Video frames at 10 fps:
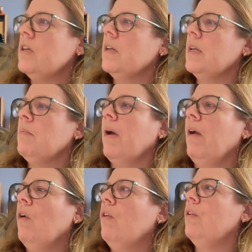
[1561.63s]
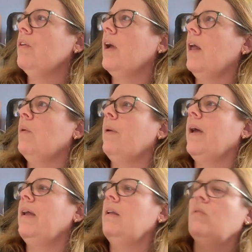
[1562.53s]
it in my own
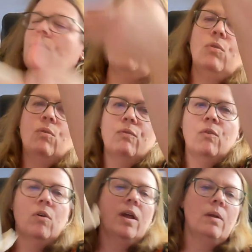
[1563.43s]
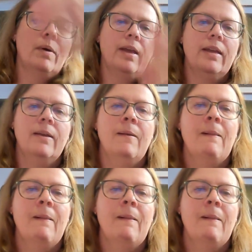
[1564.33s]
colourway, not the called for colourway.